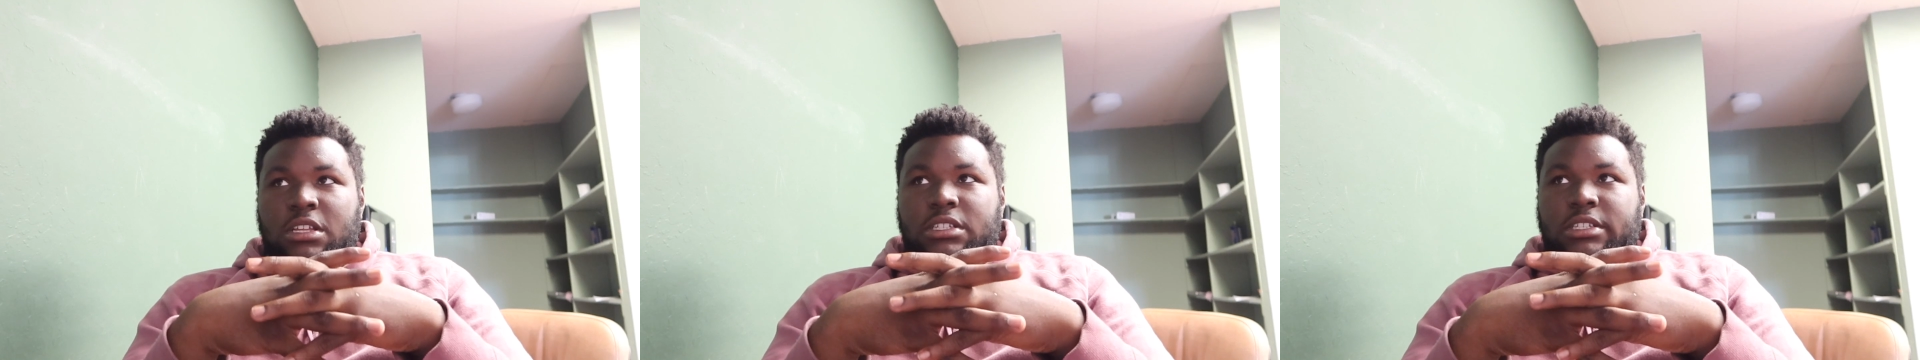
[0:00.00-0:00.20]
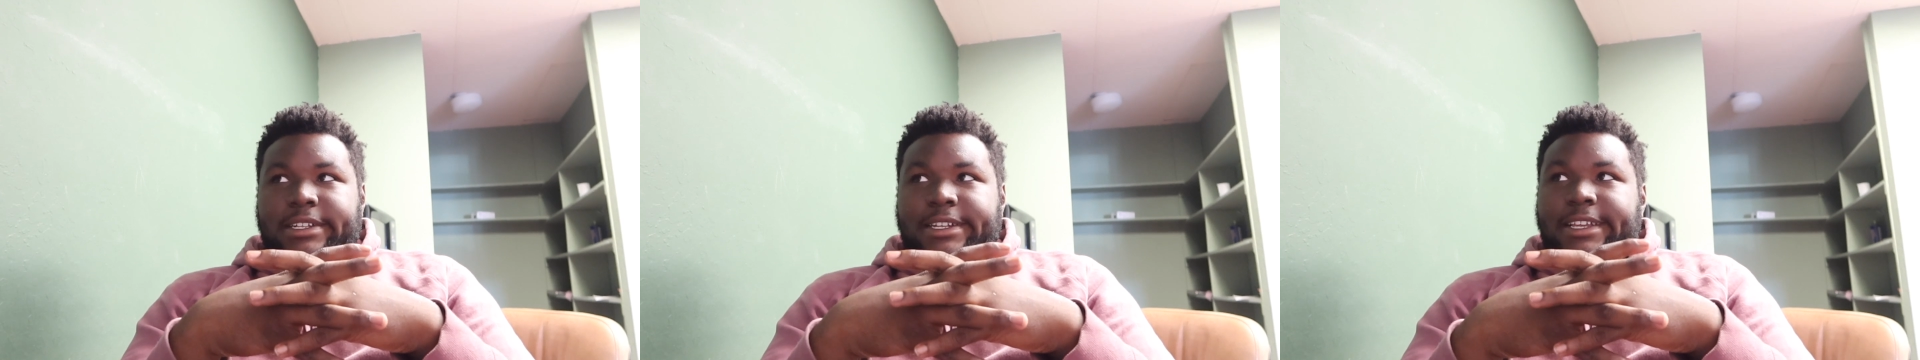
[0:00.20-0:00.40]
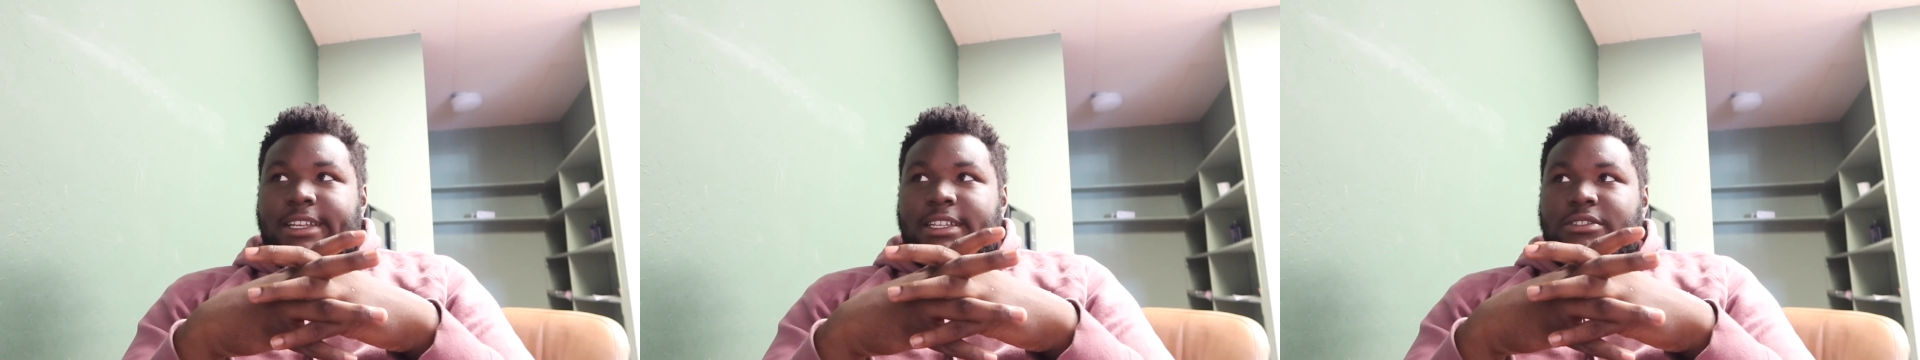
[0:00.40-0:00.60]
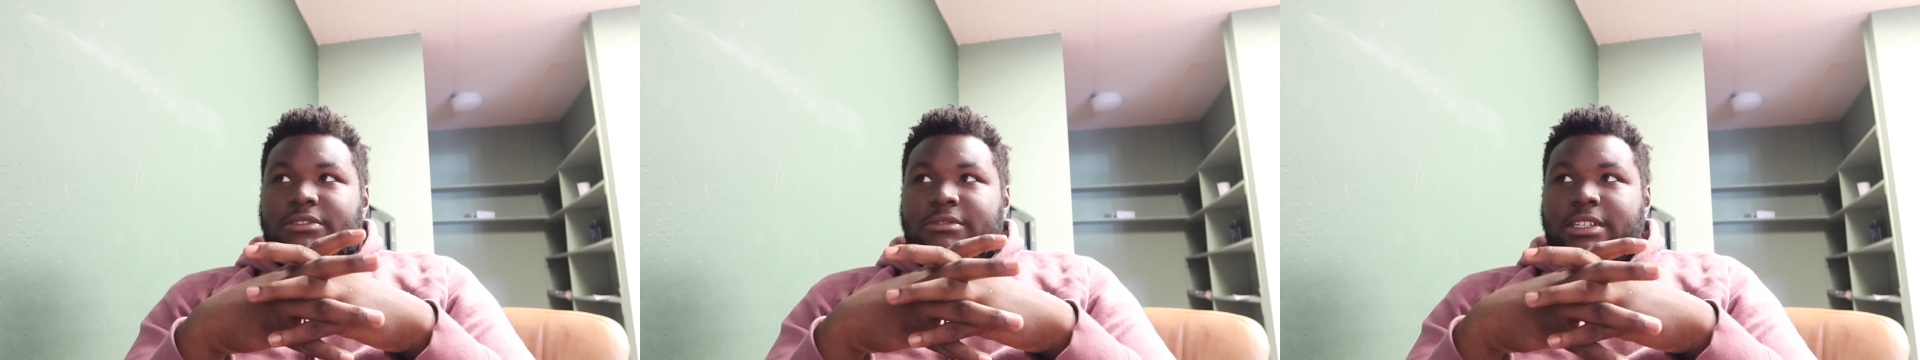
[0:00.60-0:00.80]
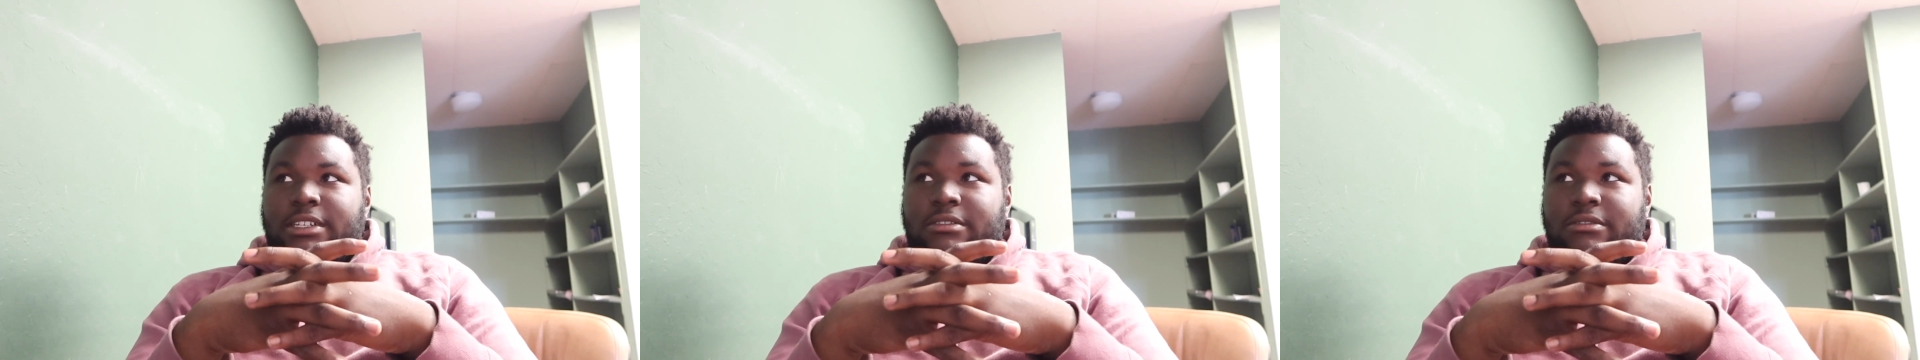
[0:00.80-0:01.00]
today as
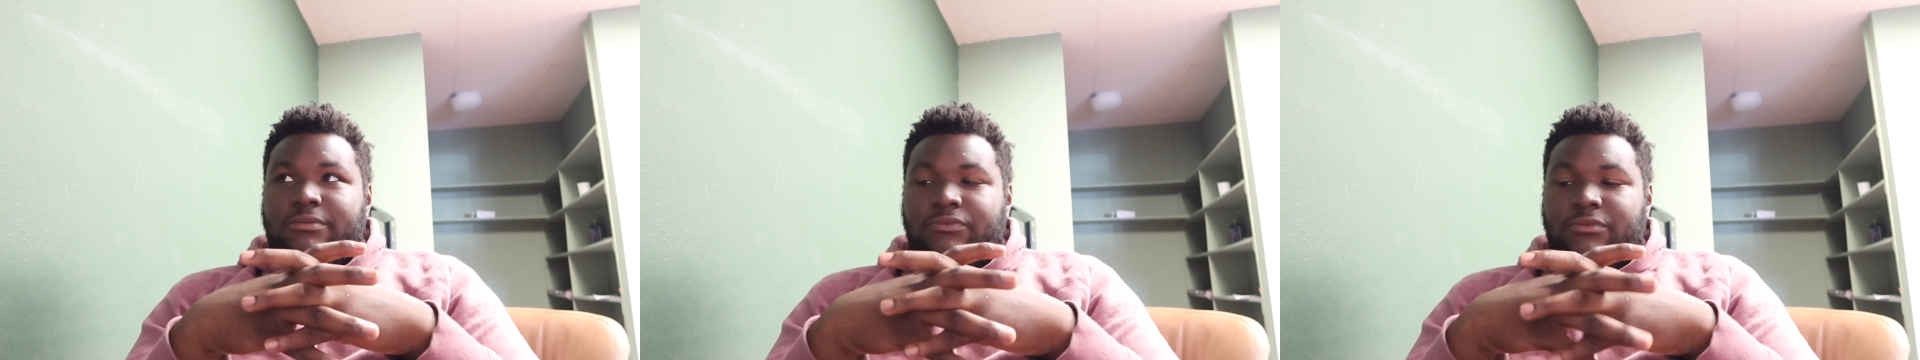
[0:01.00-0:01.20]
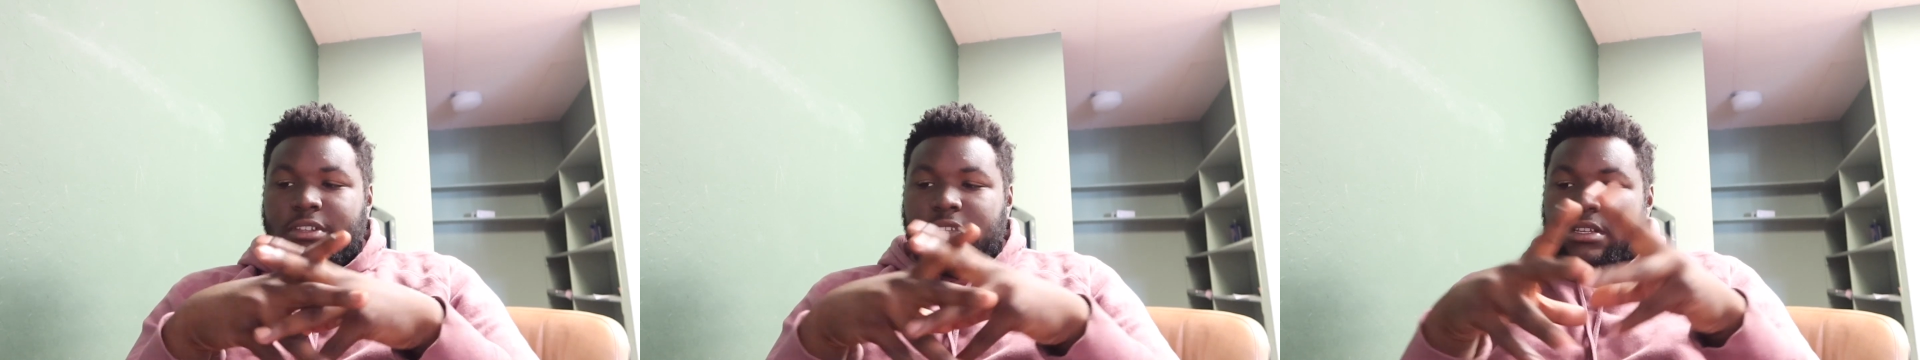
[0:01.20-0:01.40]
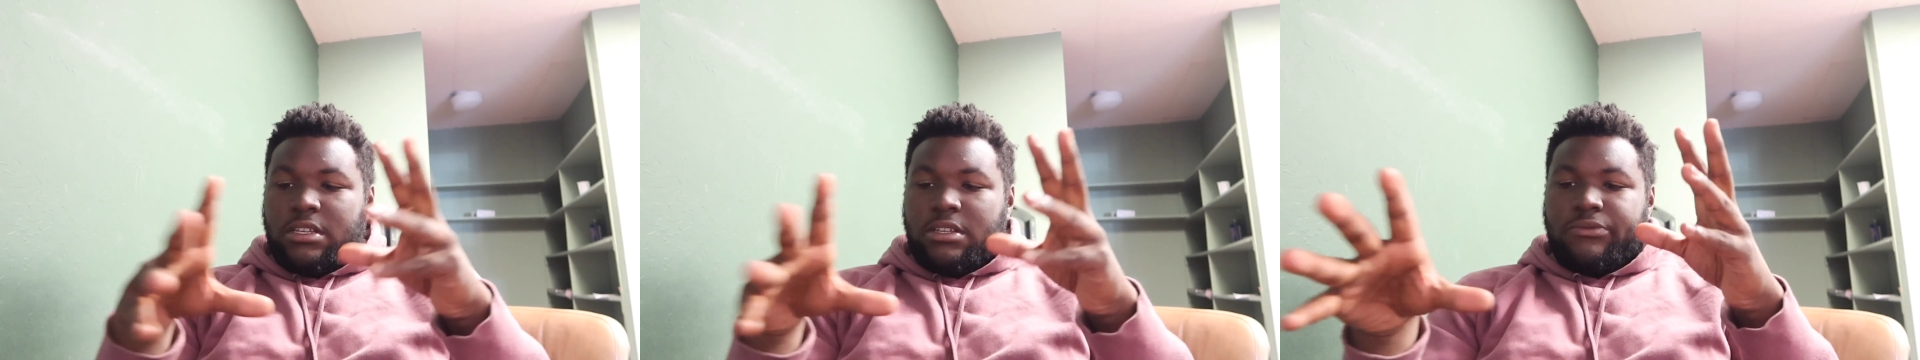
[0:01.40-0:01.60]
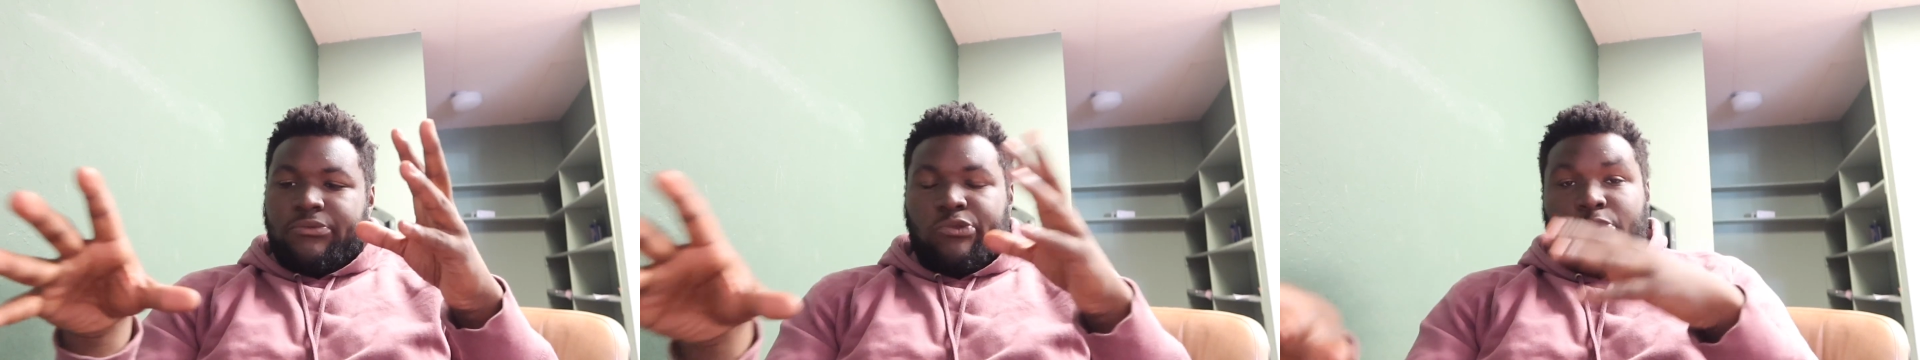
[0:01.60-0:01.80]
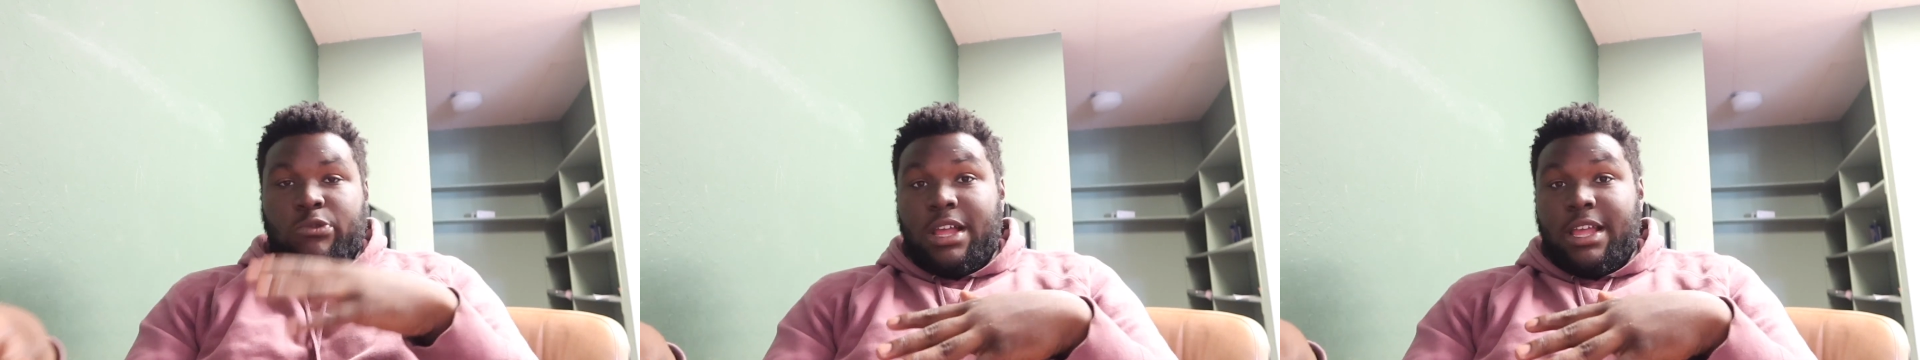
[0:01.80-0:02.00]
well.
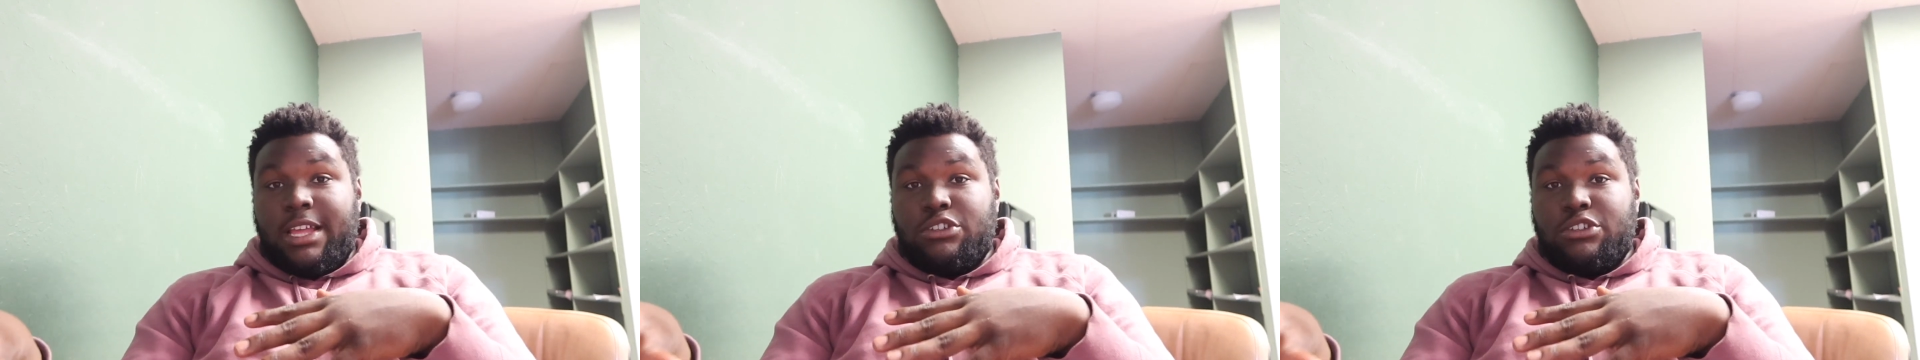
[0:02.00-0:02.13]
Why